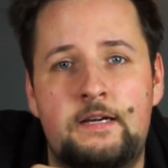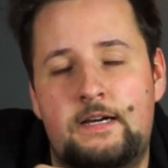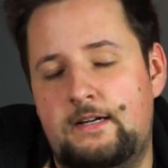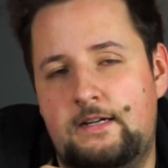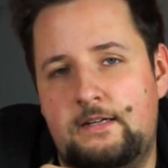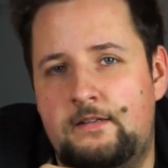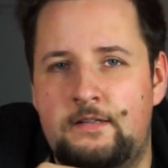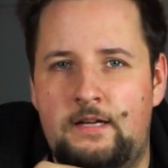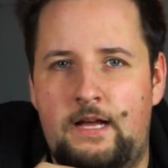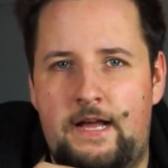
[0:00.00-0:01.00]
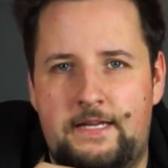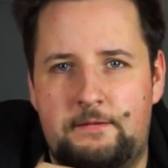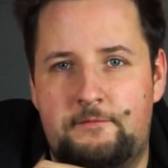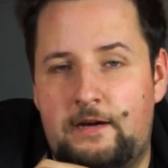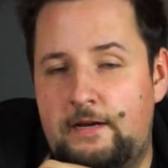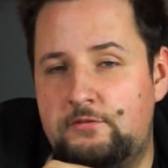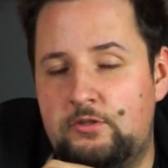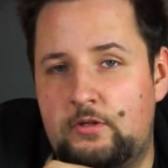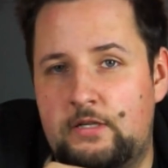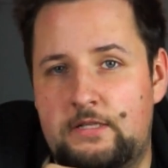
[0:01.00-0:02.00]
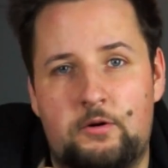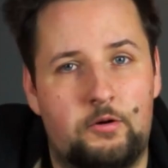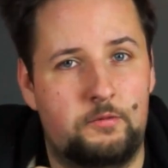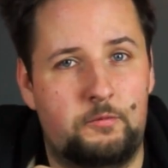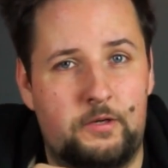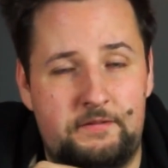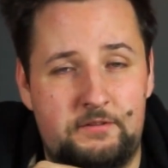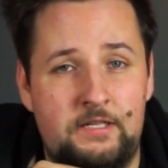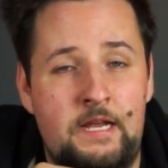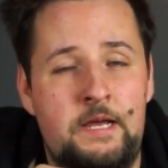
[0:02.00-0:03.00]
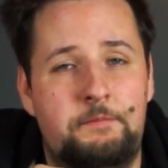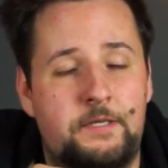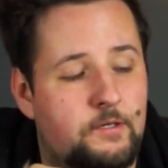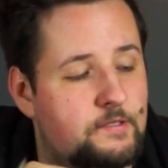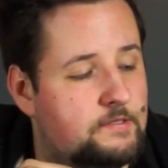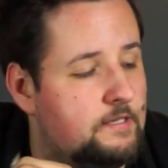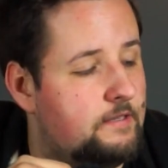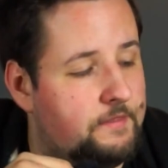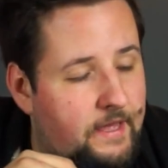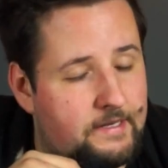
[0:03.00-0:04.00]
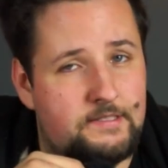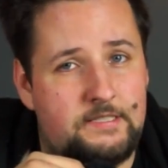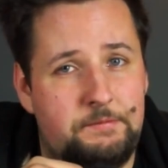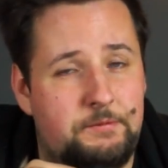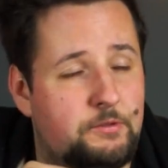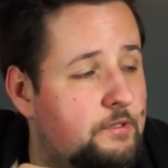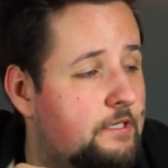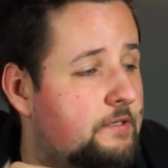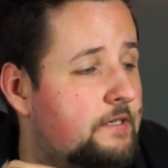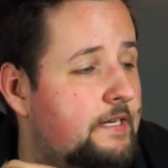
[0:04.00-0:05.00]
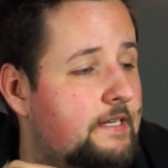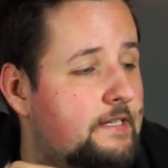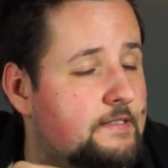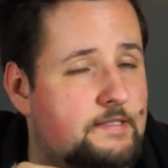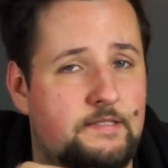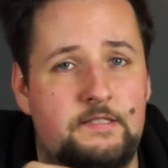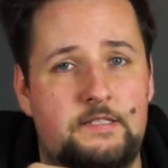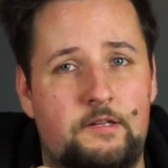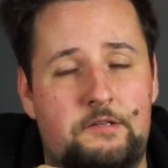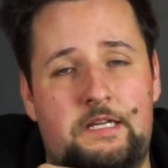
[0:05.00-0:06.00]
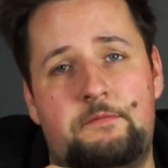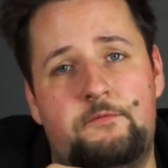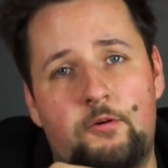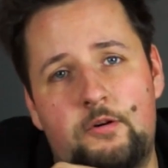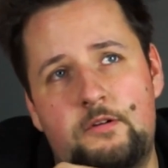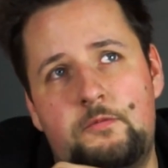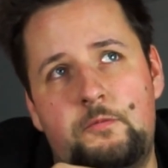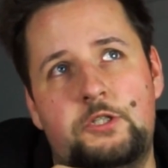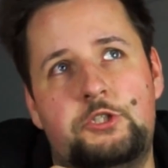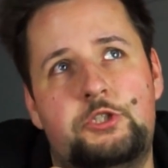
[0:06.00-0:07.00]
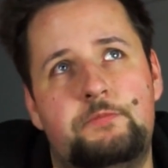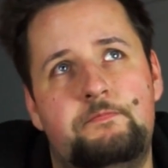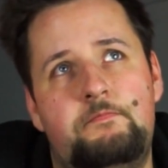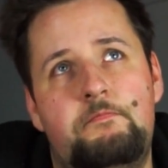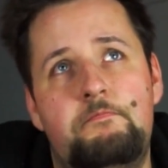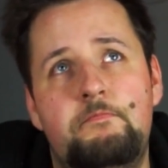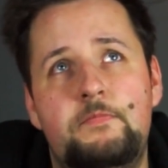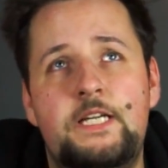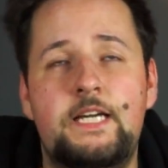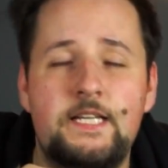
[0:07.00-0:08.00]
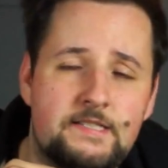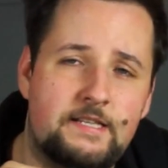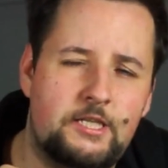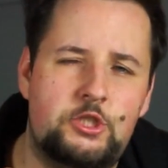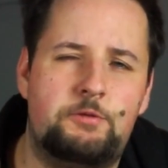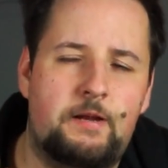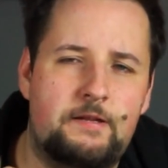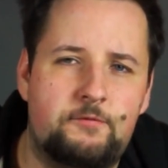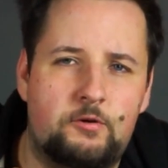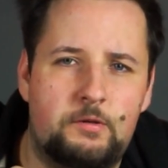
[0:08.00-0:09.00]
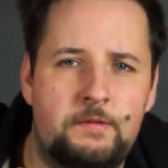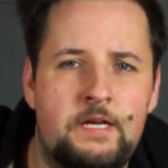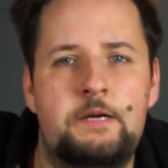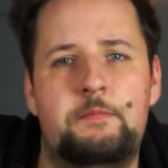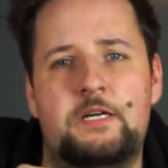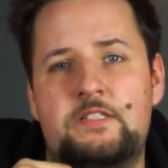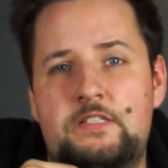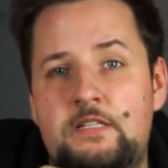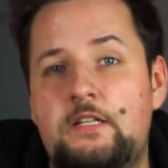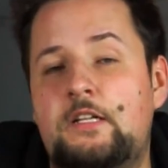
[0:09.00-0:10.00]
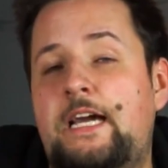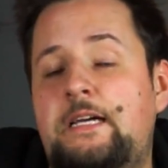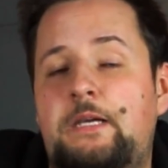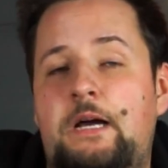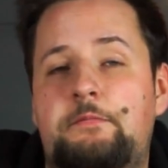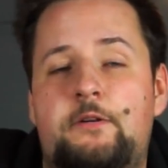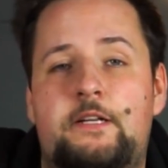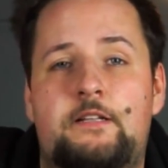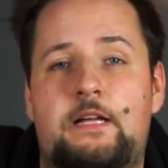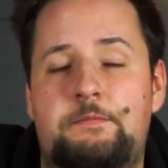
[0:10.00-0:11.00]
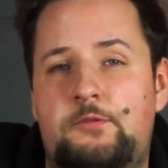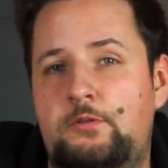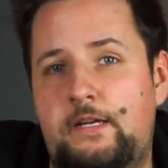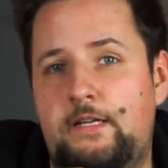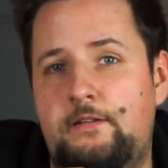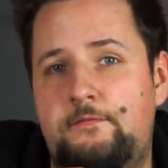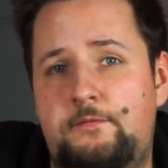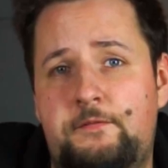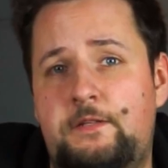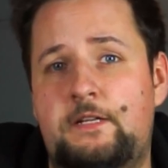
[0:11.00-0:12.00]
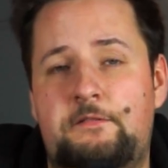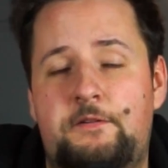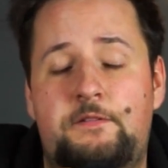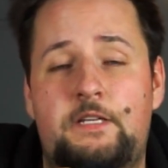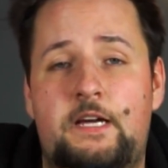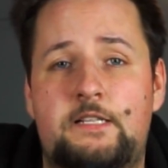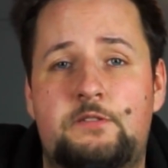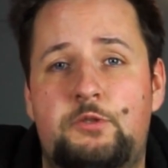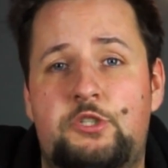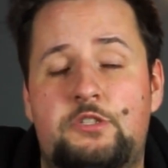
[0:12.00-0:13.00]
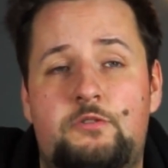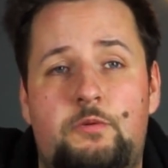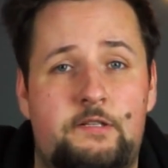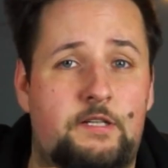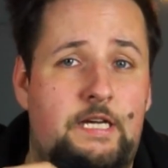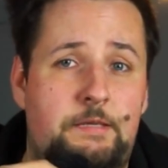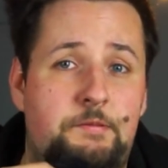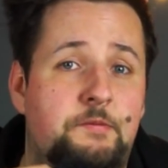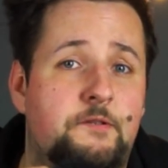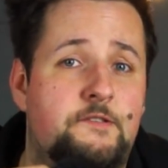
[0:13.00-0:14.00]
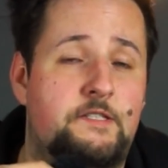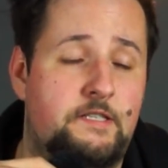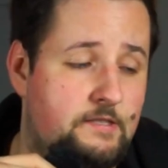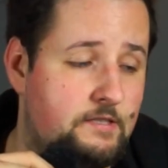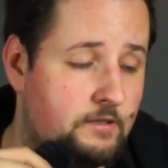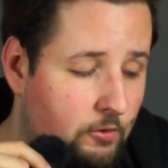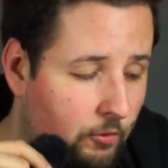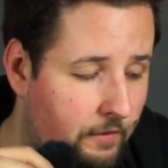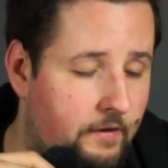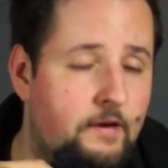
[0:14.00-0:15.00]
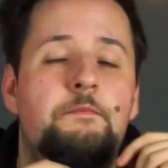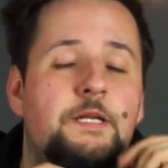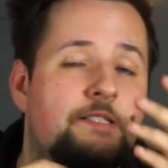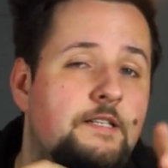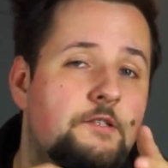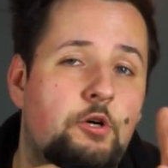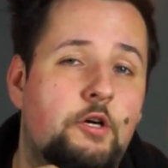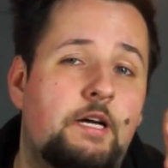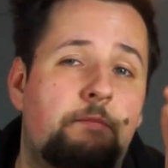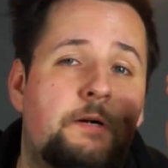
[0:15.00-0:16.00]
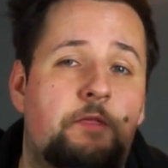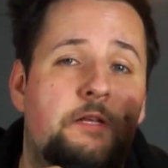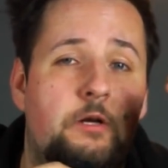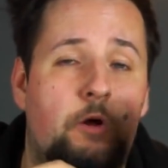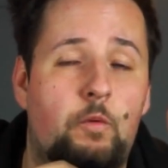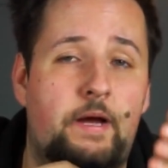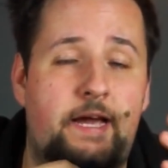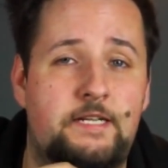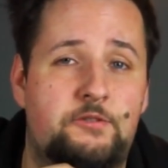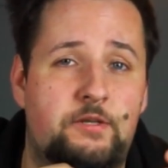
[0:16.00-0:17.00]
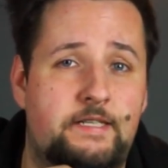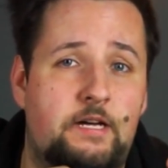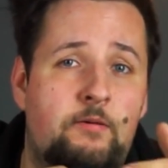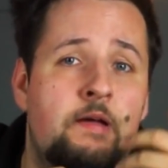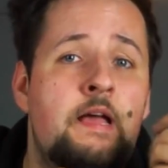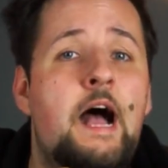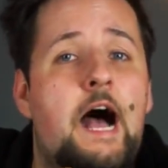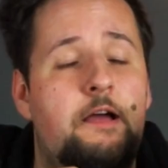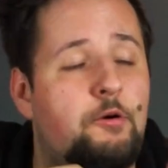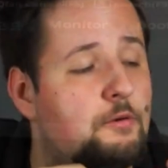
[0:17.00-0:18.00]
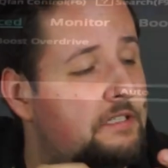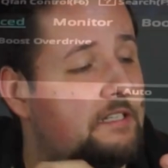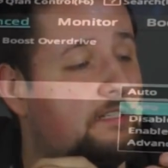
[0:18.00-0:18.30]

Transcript: uh, AM5 socket or whatever, because that CPU here is still an AM4, which is an aging platform, but still can be upgraded up to a 5950X, which is quite a capable 16 core. But still talking about the low end right now. I already